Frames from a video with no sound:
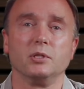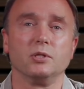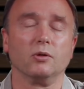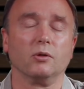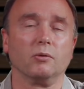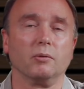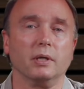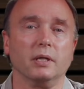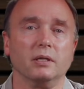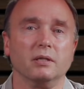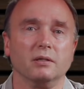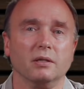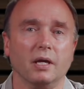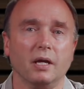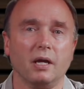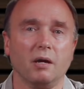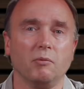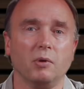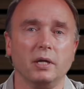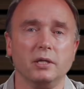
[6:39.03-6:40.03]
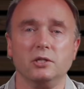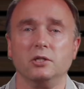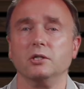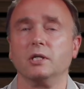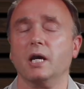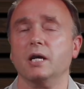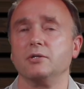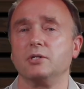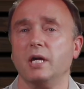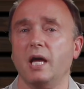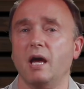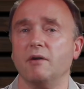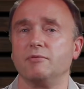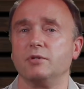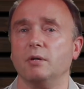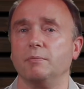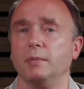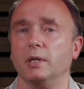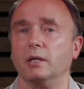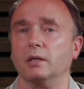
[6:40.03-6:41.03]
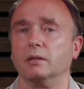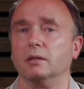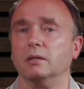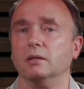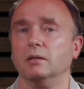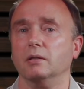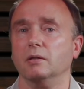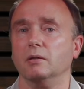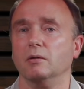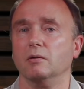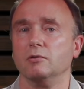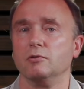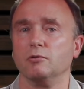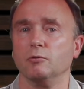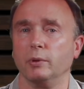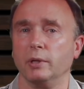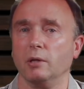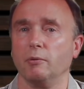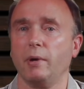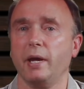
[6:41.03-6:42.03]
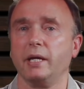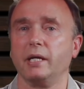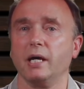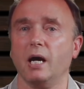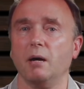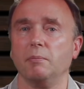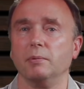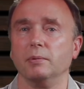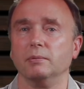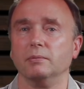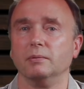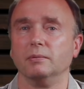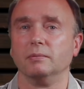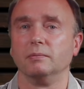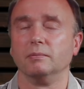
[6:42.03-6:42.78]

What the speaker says: It's already, and I wanted you guys to have something when you wake up,